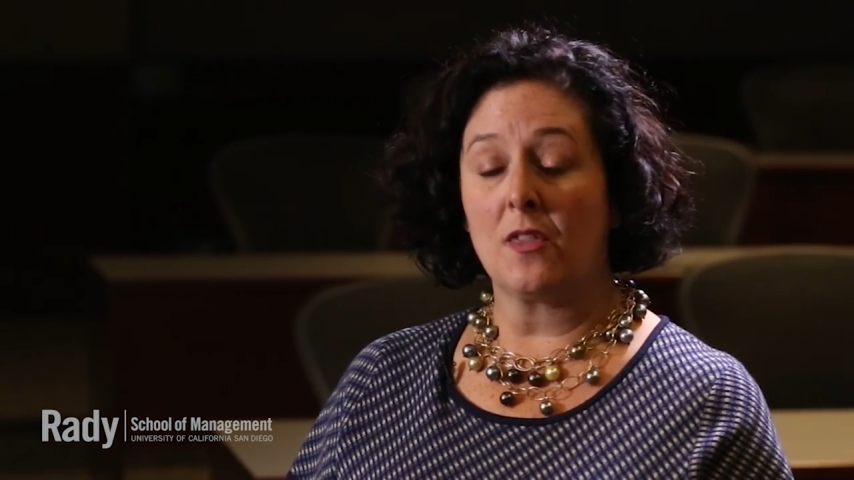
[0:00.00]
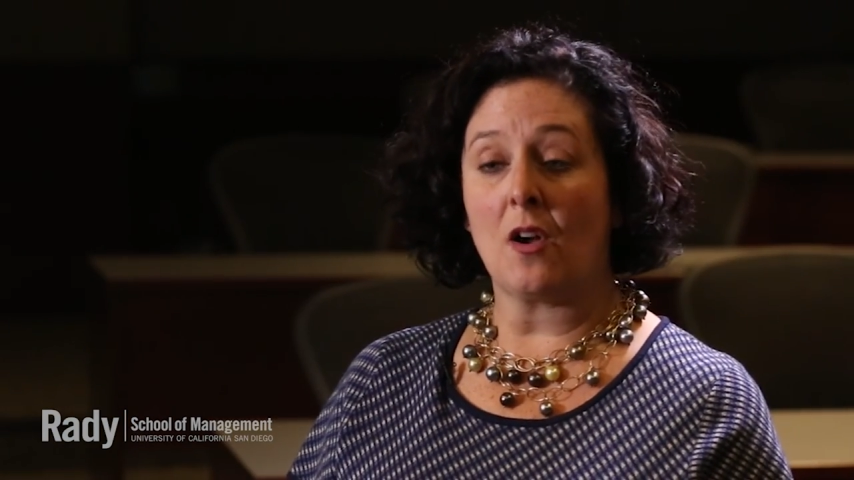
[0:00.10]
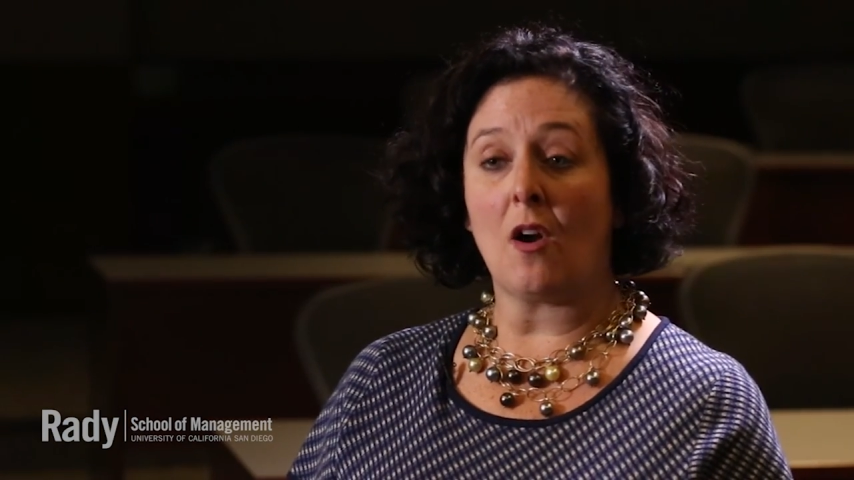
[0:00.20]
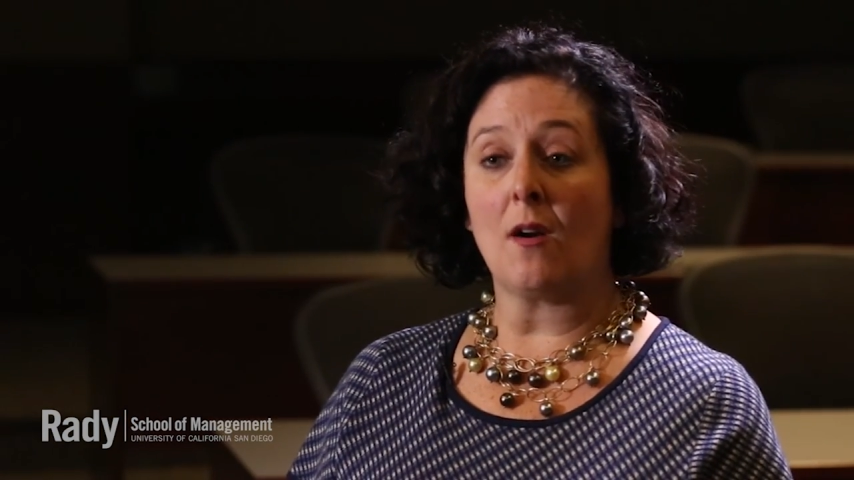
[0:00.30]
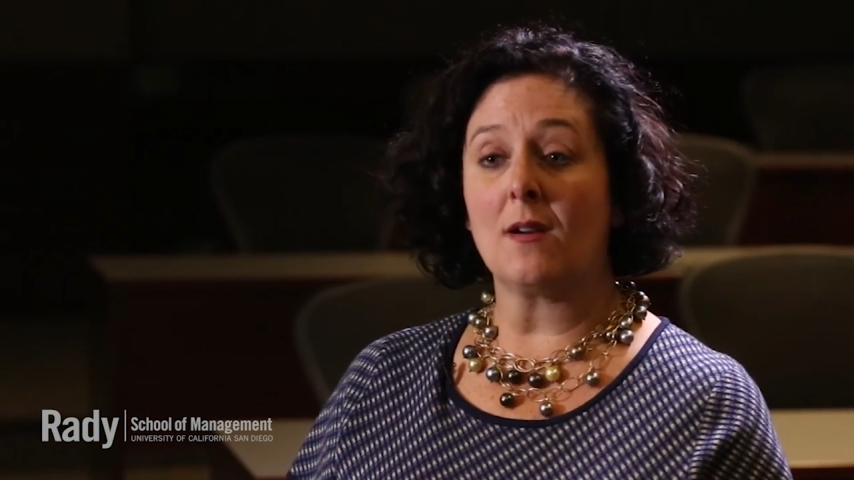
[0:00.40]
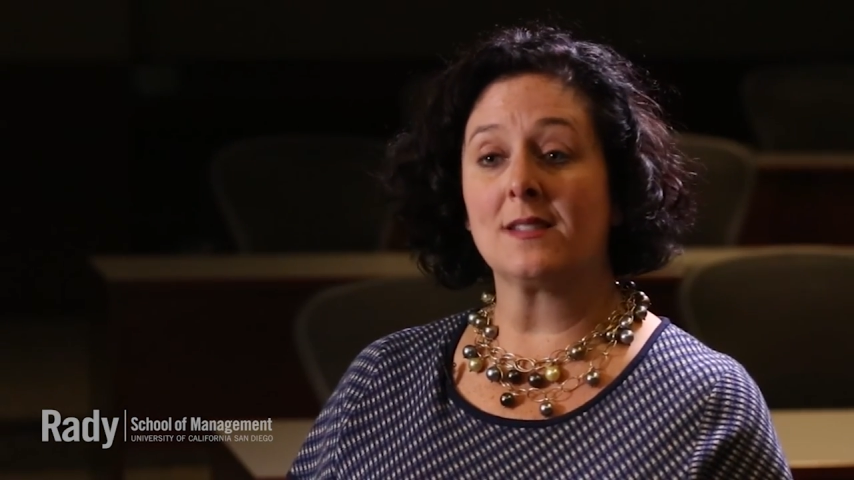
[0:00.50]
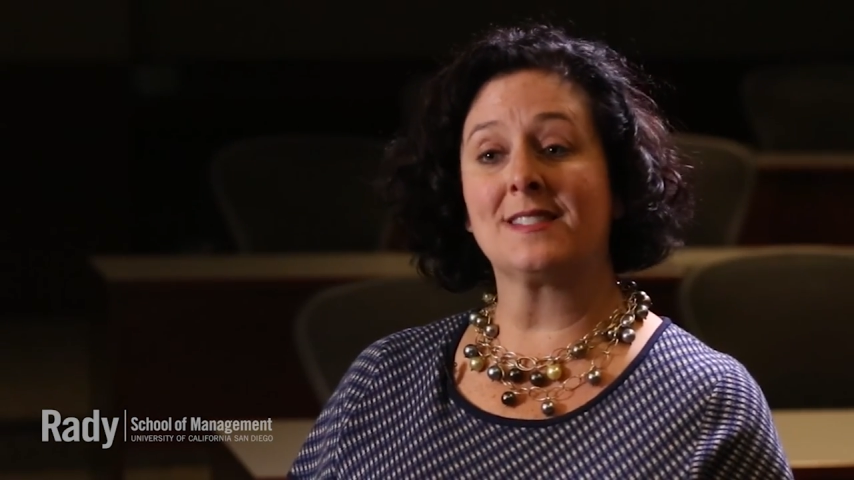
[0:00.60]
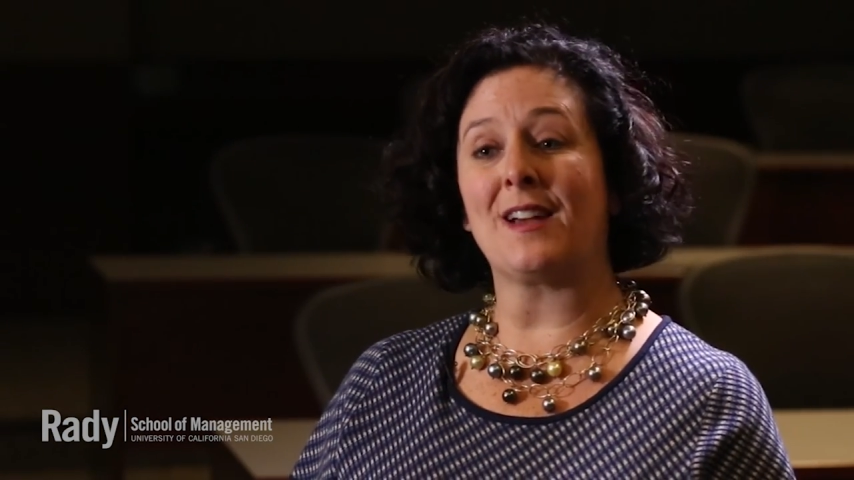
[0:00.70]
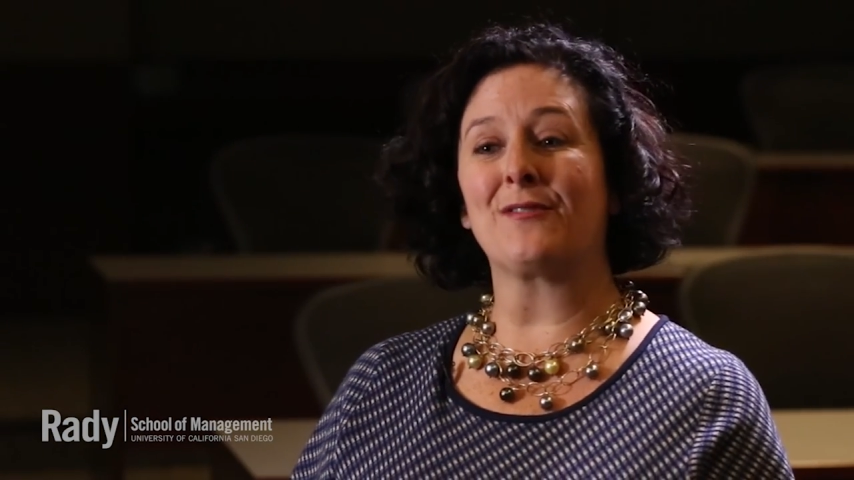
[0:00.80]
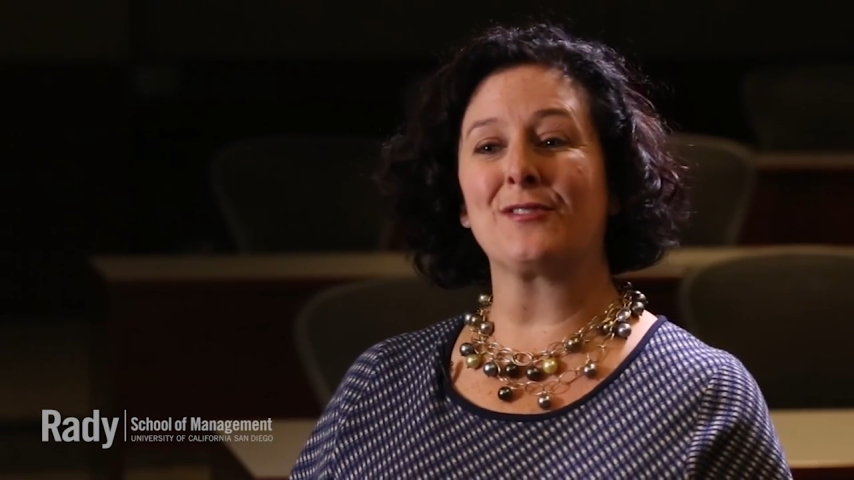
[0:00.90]
There are
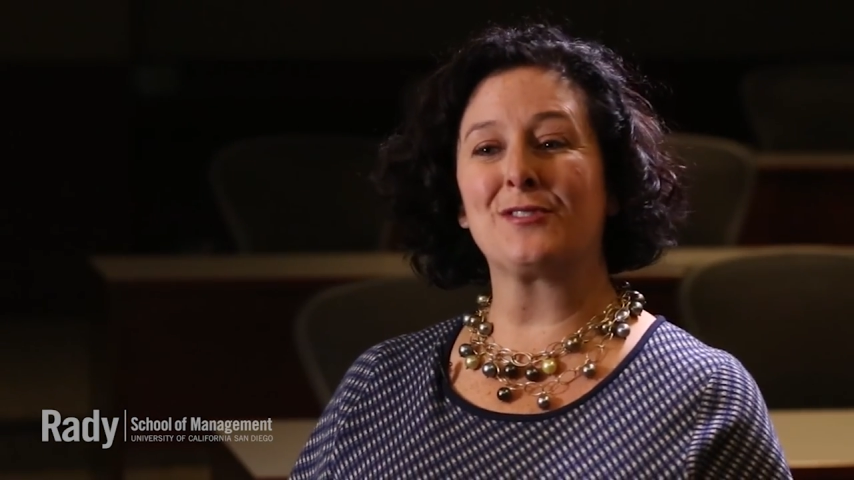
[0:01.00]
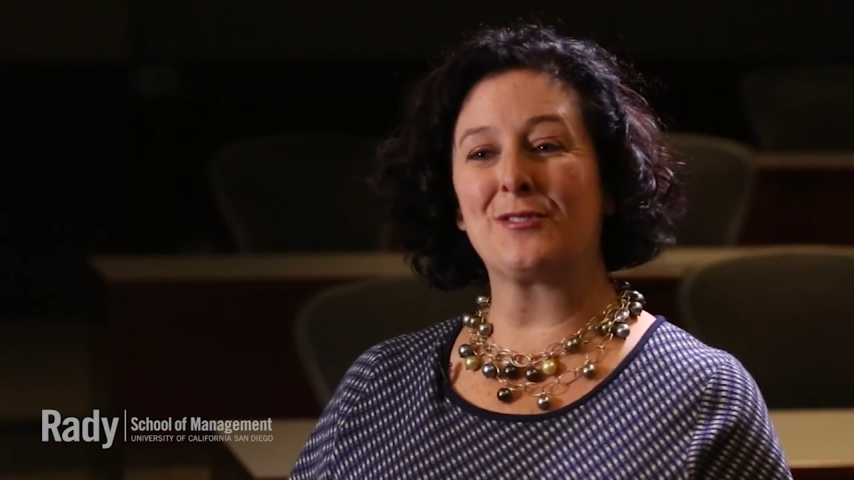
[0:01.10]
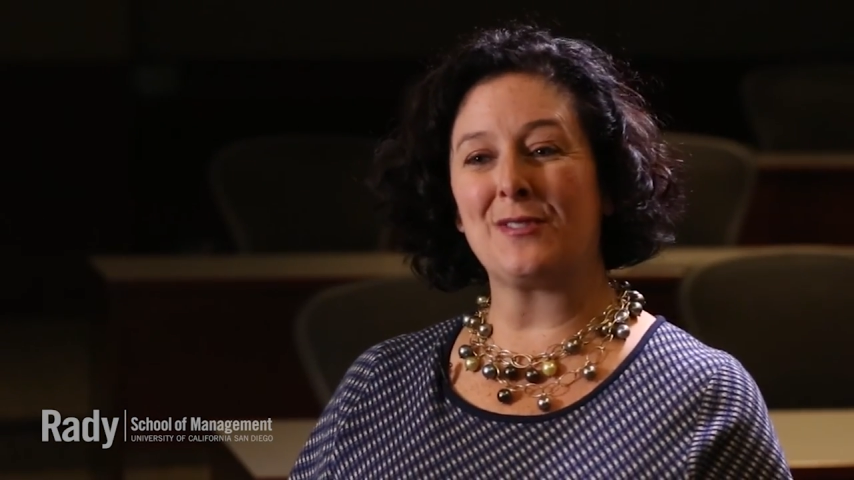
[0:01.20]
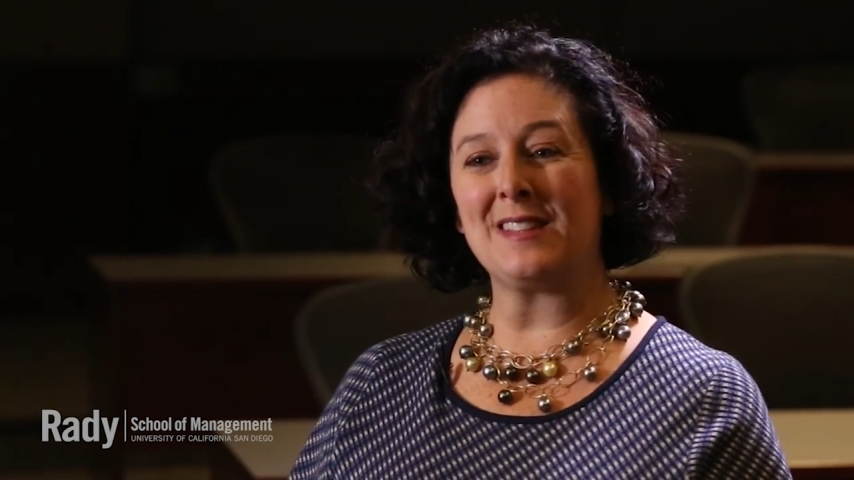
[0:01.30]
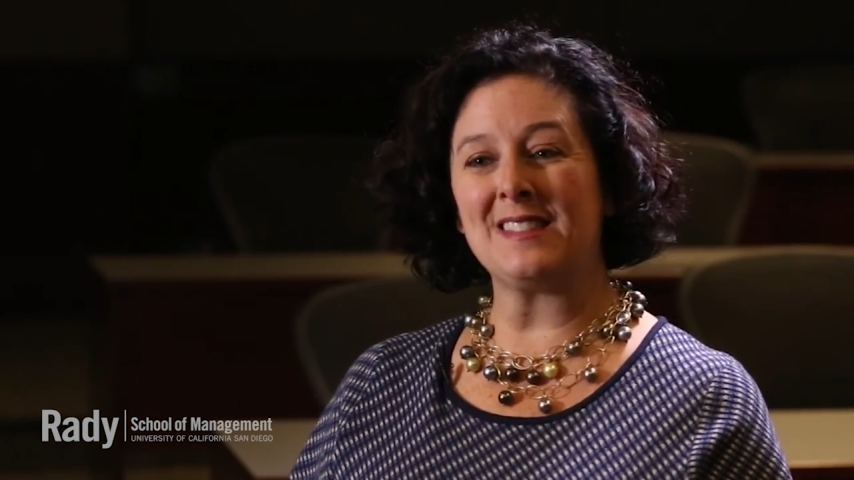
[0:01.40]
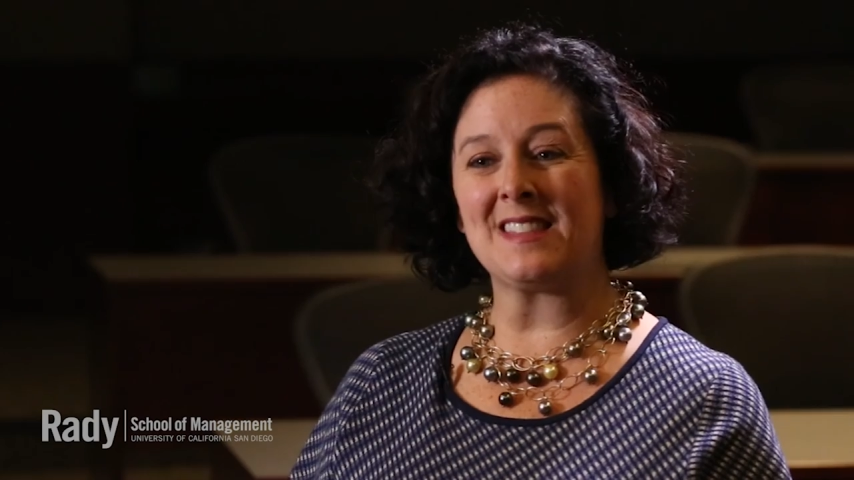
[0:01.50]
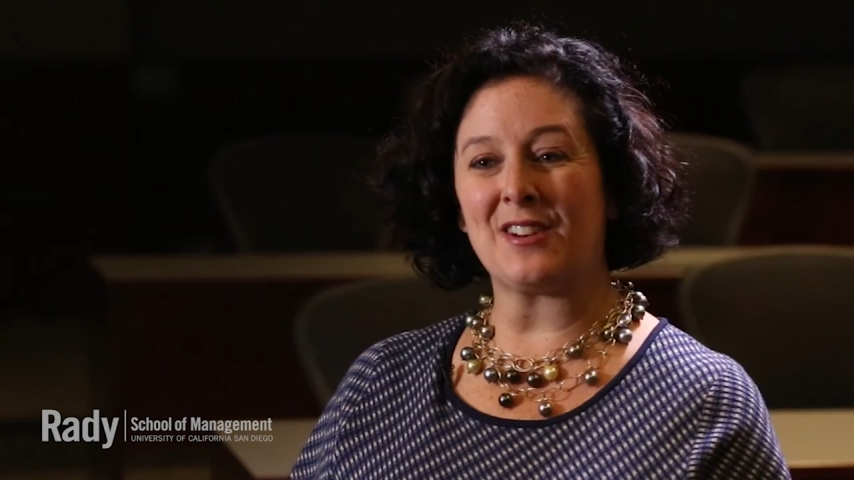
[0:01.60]
several students